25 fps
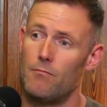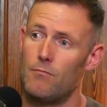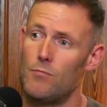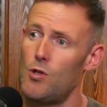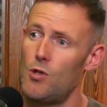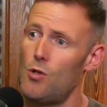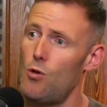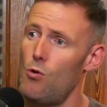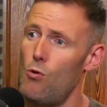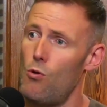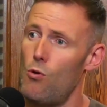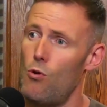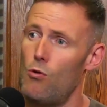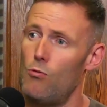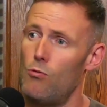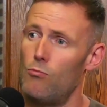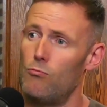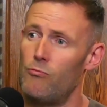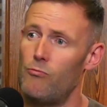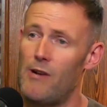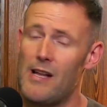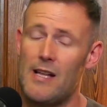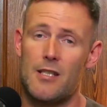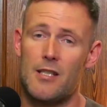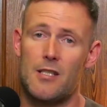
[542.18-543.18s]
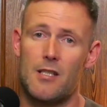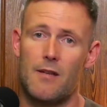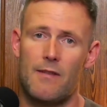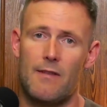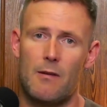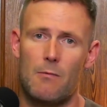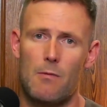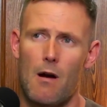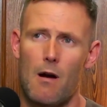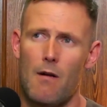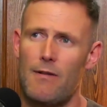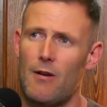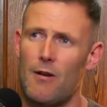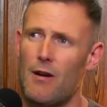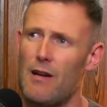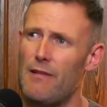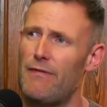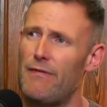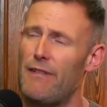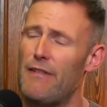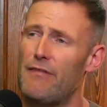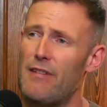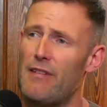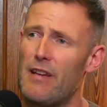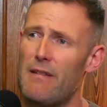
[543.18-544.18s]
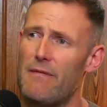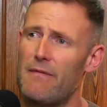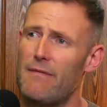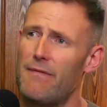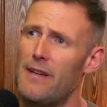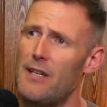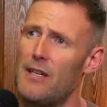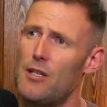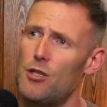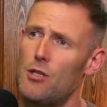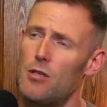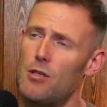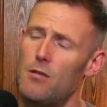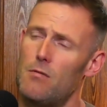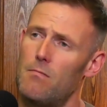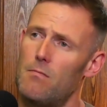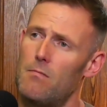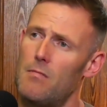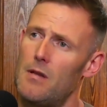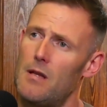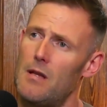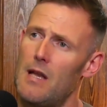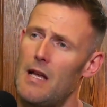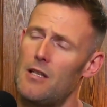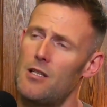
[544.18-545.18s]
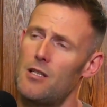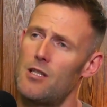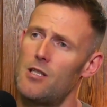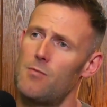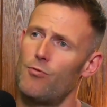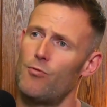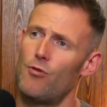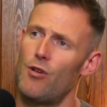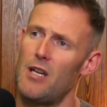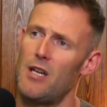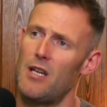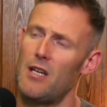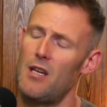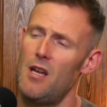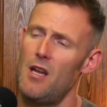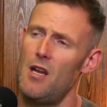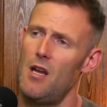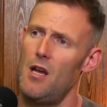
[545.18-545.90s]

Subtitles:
Caught relatively well. I think I had 15 fish that spring,